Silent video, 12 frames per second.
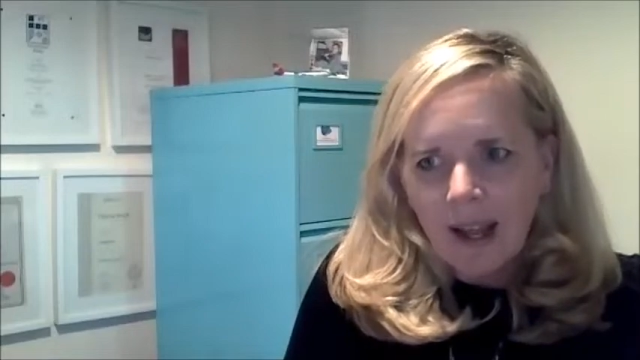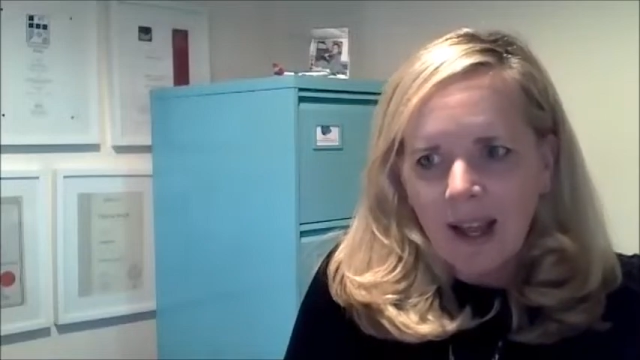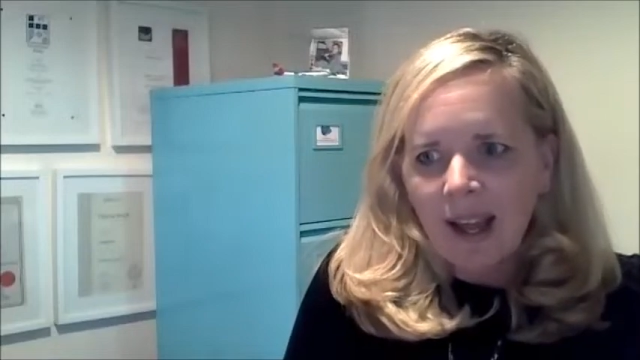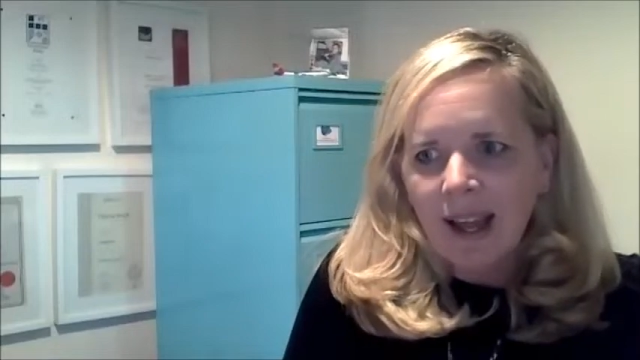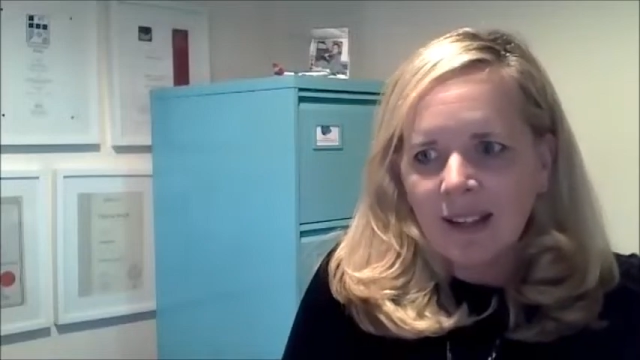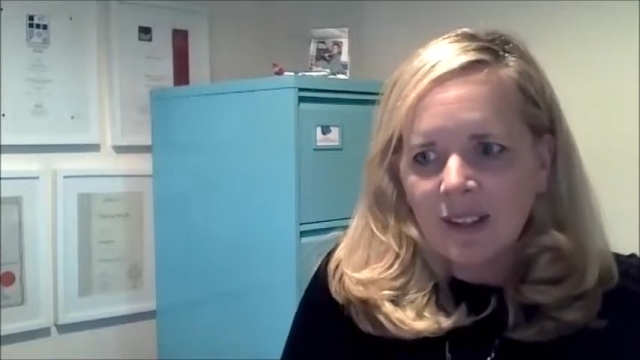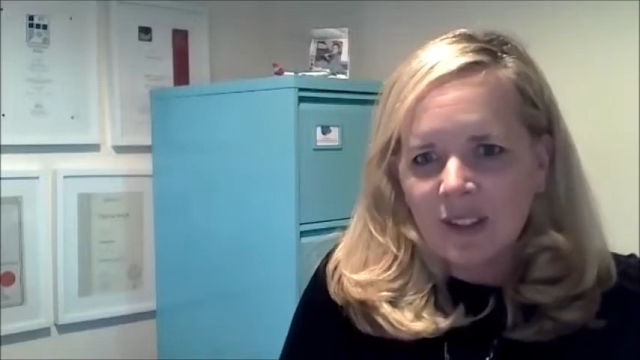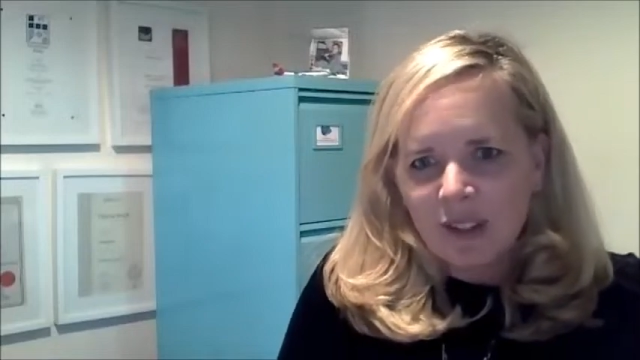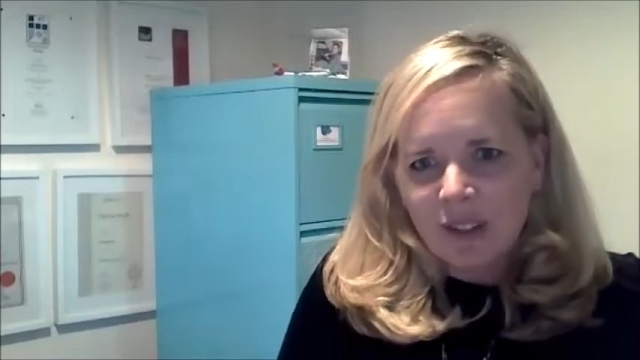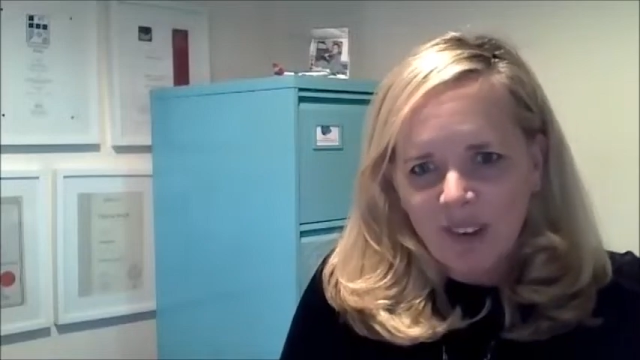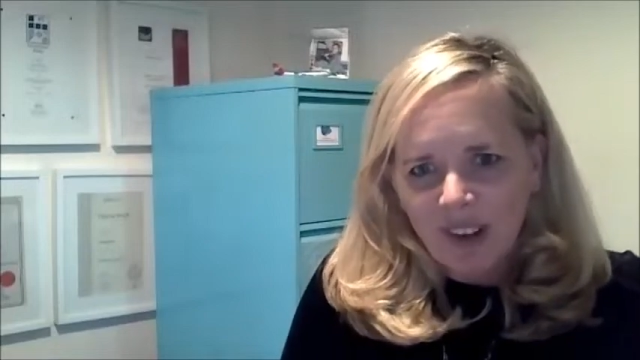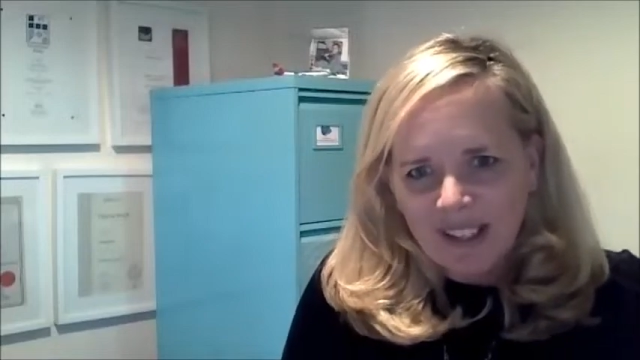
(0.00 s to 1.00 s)
and
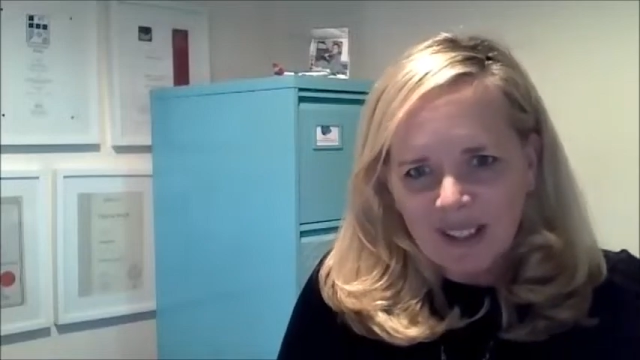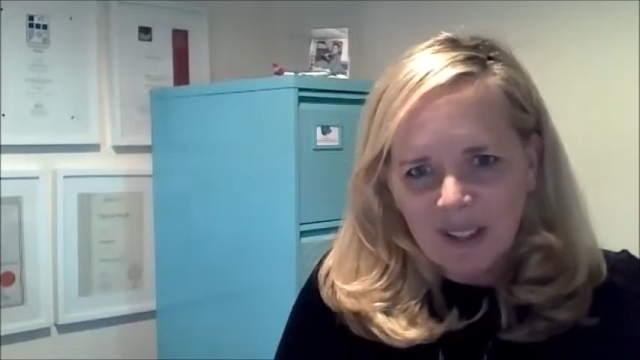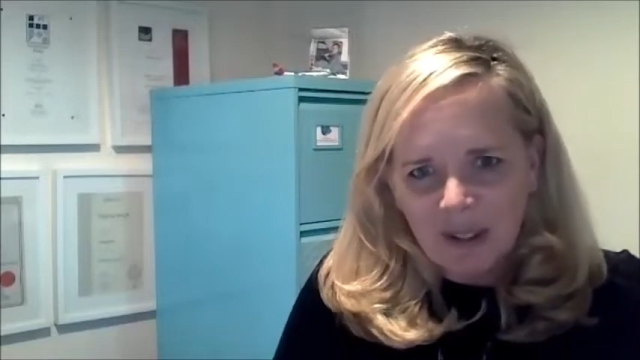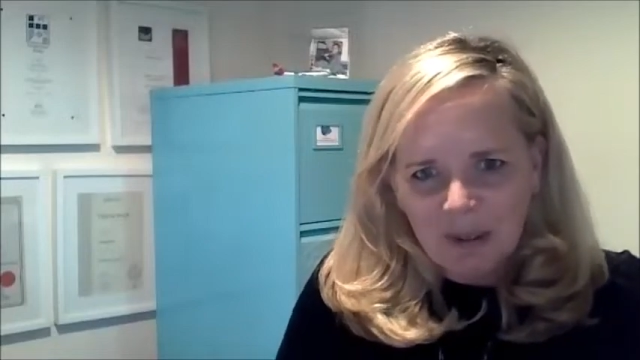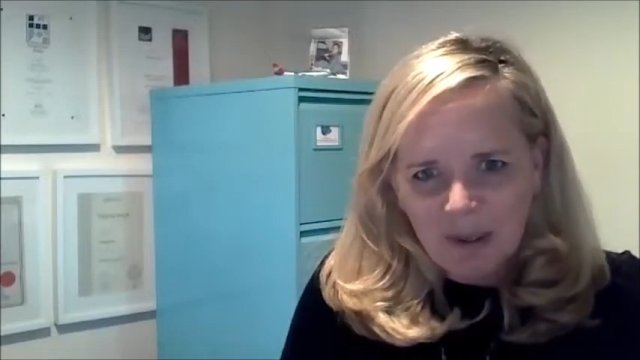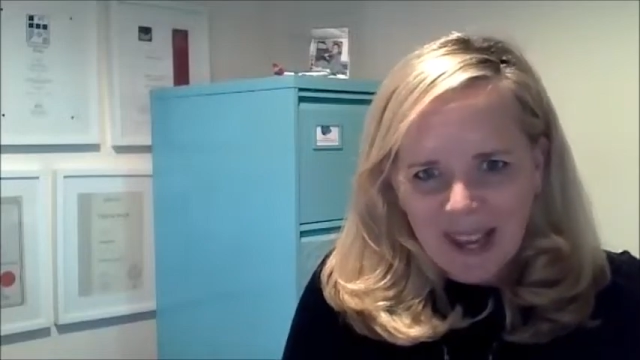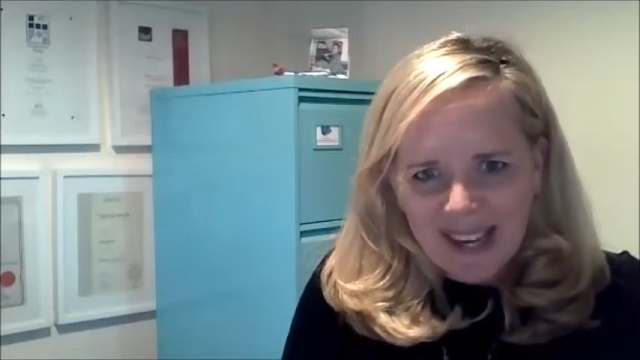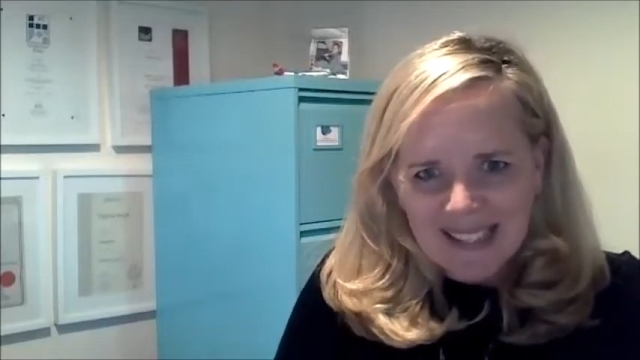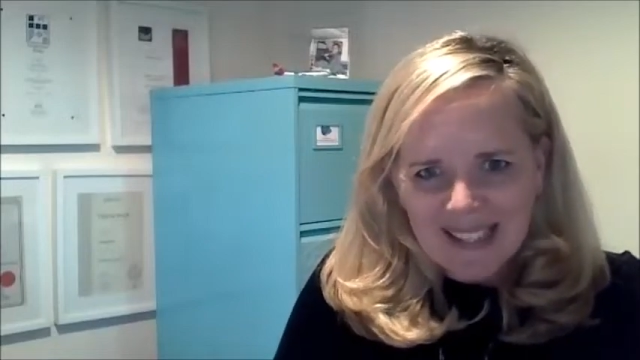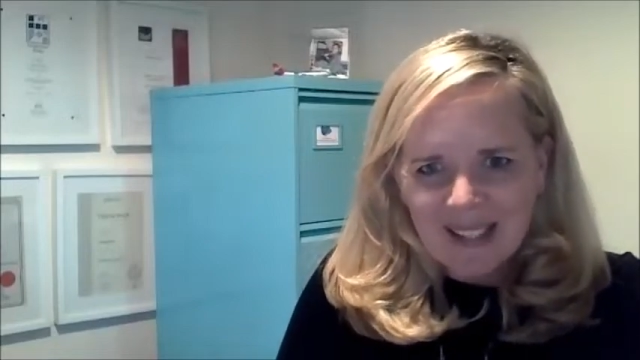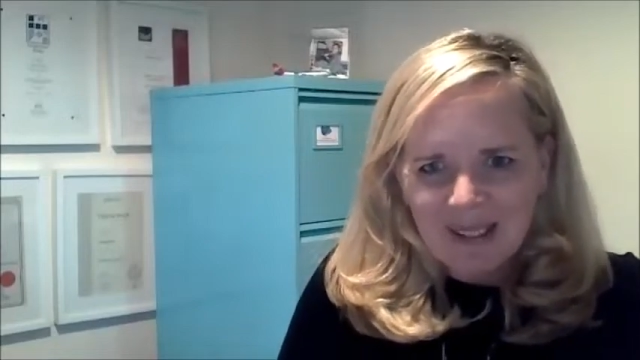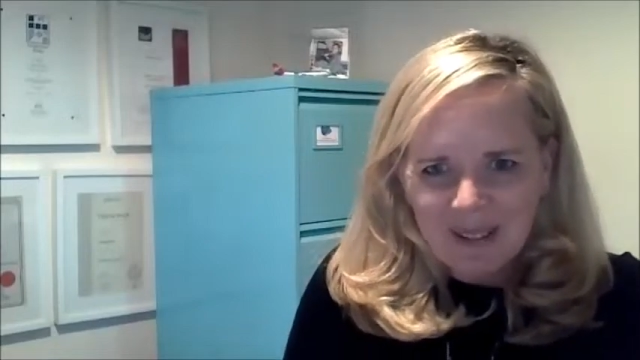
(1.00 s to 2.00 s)
just finding your way
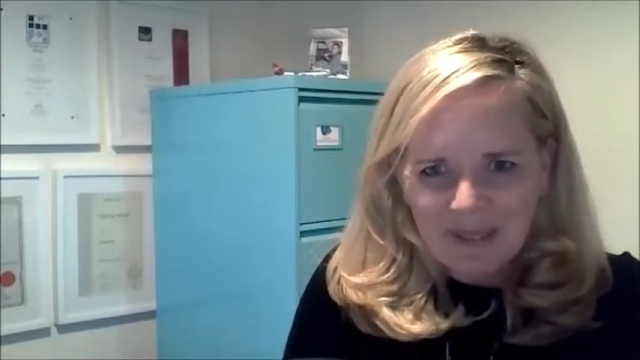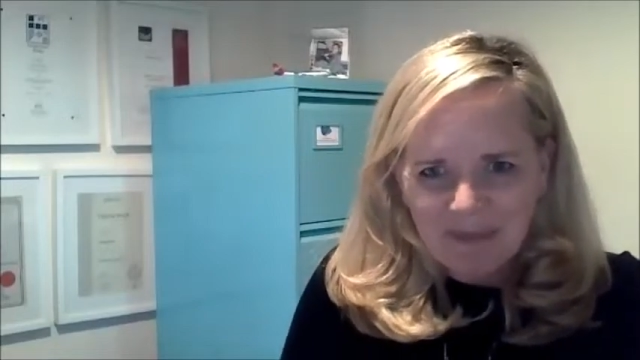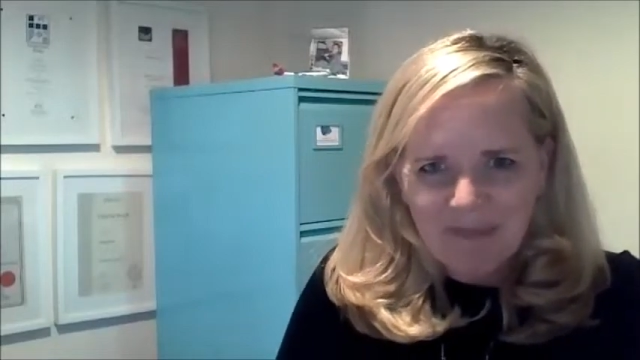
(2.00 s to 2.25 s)
to,